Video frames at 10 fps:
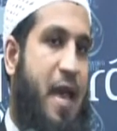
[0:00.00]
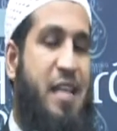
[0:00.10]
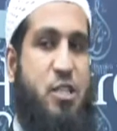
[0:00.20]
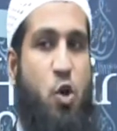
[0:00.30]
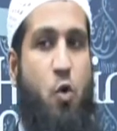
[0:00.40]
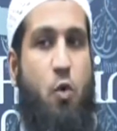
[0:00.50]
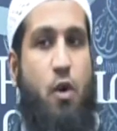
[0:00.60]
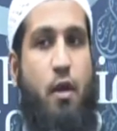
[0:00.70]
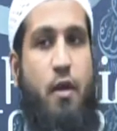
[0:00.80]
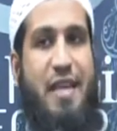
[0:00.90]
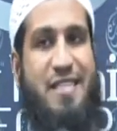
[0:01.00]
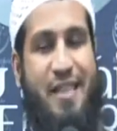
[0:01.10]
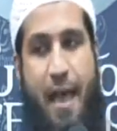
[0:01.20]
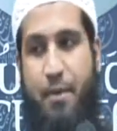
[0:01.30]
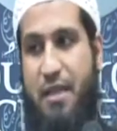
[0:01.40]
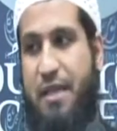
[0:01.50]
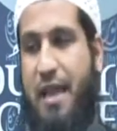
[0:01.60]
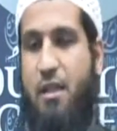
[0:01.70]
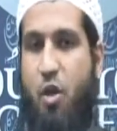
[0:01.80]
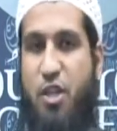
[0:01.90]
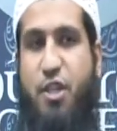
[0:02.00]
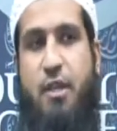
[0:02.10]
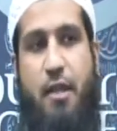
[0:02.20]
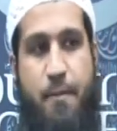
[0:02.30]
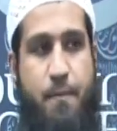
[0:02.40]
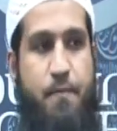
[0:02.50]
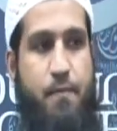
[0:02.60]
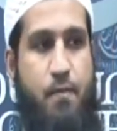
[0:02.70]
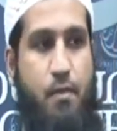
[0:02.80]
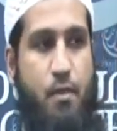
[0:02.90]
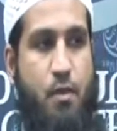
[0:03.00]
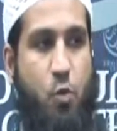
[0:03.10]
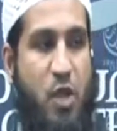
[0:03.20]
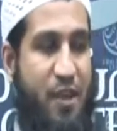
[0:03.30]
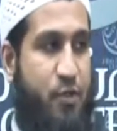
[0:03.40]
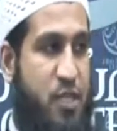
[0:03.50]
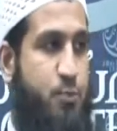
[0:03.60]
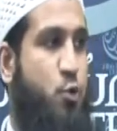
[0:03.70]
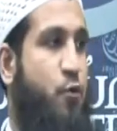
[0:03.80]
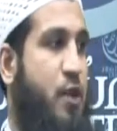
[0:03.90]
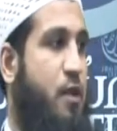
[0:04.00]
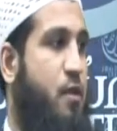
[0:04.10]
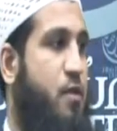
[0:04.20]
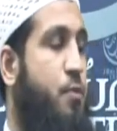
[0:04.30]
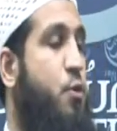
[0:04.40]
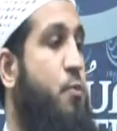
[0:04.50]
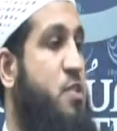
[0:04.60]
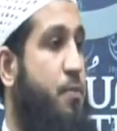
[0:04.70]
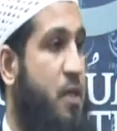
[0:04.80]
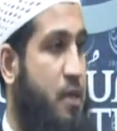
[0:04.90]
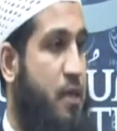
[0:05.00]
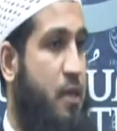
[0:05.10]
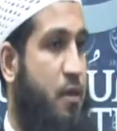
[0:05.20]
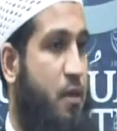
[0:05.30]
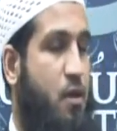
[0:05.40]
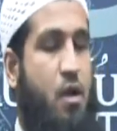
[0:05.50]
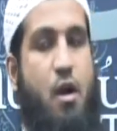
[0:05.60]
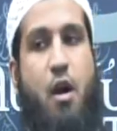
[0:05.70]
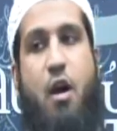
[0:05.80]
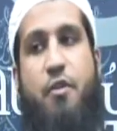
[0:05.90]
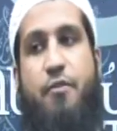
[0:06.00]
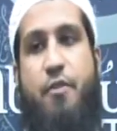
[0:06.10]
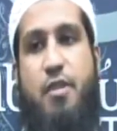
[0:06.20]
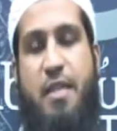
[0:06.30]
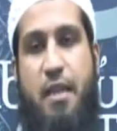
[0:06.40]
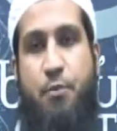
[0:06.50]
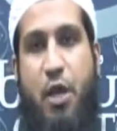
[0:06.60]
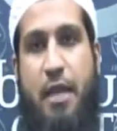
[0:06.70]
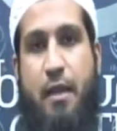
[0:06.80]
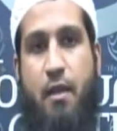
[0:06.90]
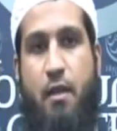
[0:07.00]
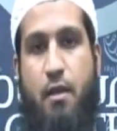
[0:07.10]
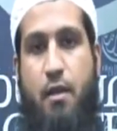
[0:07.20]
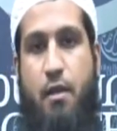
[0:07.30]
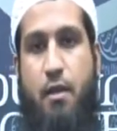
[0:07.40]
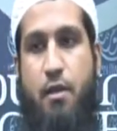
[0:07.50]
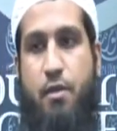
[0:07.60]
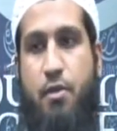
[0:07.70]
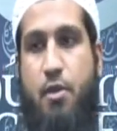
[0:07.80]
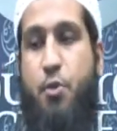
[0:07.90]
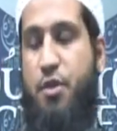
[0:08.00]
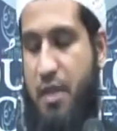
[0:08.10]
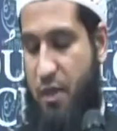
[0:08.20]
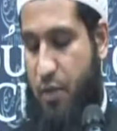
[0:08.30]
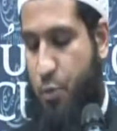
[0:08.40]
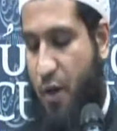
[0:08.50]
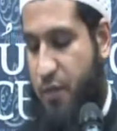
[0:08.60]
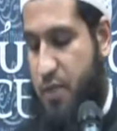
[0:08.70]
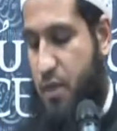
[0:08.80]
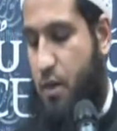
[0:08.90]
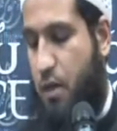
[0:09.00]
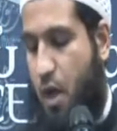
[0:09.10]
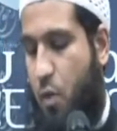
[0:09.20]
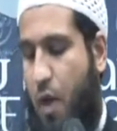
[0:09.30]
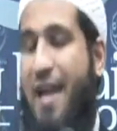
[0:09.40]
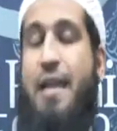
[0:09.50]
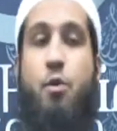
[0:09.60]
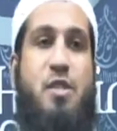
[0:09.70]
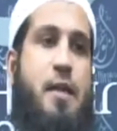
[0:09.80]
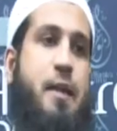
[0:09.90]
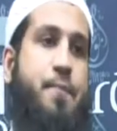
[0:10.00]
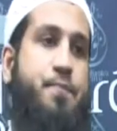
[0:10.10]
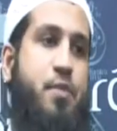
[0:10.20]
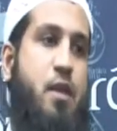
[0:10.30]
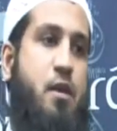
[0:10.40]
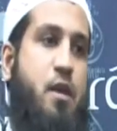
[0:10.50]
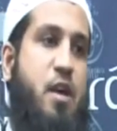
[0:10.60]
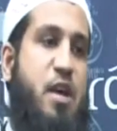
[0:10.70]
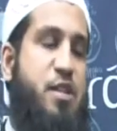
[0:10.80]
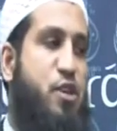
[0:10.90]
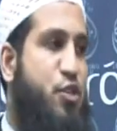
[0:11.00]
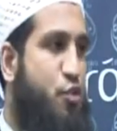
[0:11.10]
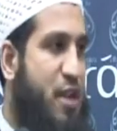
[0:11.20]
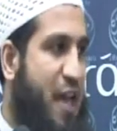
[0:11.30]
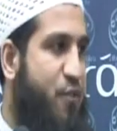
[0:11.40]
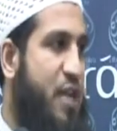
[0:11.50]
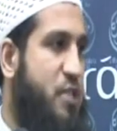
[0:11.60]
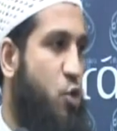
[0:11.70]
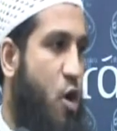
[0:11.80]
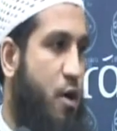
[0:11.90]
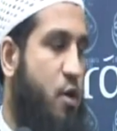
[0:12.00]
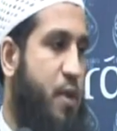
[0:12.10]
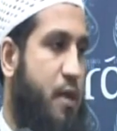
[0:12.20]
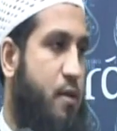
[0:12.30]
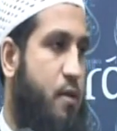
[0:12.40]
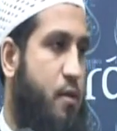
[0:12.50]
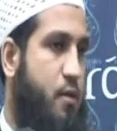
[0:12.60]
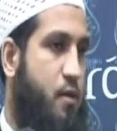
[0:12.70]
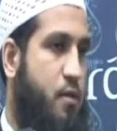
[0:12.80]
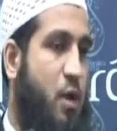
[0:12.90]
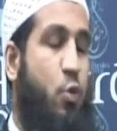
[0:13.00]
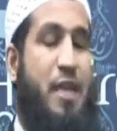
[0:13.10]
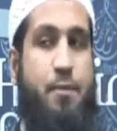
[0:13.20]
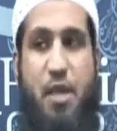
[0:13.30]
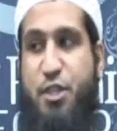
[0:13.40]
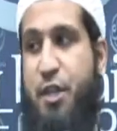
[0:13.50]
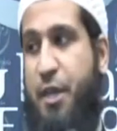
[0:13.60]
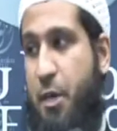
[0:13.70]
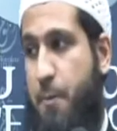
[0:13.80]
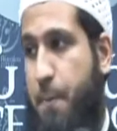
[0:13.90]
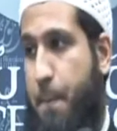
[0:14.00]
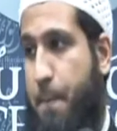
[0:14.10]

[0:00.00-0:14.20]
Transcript: And so, Islamically and logically, we have disproven the permissibility of celebrating the birthday of the Prophet sallallahu alaihi wasallam. The third evidence or argument that we can mention here